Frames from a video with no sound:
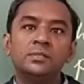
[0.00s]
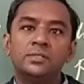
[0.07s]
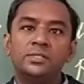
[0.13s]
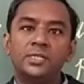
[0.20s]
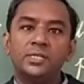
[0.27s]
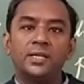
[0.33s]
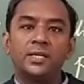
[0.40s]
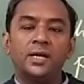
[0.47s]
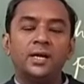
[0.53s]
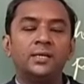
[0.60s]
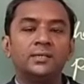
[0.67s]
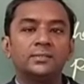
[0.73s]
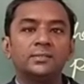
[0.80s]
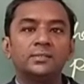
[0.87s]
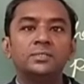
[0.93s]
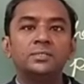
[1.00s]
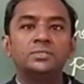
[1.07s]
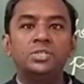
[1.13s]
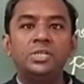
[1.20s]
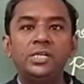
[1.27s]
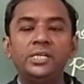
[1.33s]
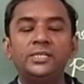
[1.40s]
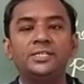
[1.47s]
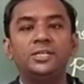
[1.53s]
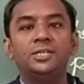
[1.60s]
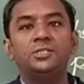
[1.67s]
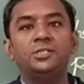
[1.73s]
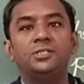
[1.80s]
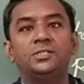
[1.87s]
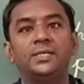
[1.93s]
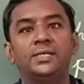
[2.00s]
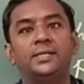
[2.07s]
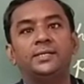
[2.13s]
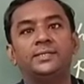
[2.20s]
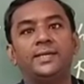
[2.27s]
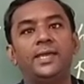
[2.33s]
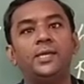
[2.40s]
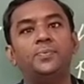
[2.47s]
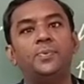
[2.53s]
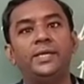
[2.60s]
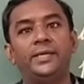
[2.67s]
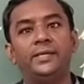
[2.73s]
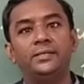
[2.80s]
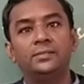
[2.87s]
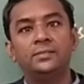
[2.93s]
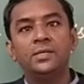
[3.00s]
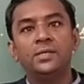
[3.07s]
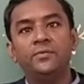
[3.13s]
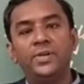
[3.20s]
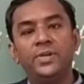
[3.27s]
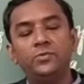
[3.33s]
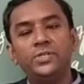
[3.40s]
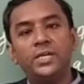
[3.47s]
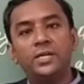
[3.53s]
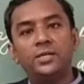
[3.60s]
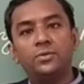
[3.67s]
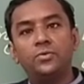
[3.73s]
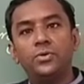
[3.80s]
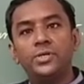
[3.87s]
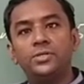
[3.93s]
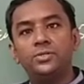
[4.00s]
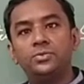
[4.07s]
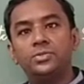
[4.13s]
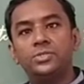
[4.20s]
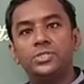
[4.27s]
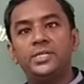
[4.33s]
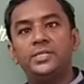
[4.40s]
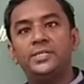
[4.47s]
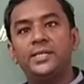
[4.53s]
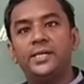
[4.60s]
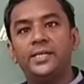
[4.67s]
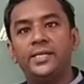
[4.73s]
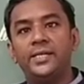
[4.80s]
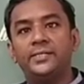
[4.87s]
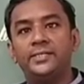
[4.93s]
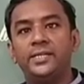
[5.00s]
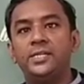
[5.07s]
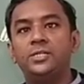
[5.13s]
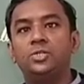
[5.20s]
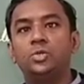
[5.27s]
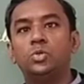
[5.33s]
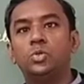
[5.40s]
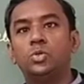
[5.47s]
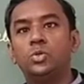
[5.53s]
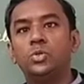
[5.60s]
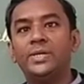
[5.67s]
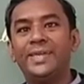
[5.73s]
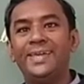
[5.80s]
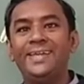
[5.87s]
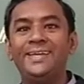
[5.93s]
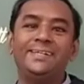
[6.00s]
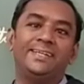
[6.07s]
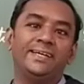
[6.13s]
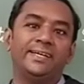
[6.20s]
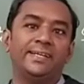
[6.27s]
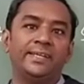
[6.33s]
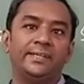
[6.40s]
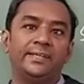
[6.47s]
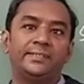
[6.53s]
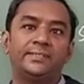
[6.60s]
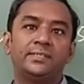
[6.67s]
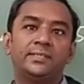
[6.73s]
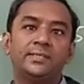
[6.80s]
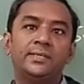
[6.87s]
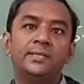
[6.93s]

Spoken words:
there are three changes that take place when we are going to change direct into indirect.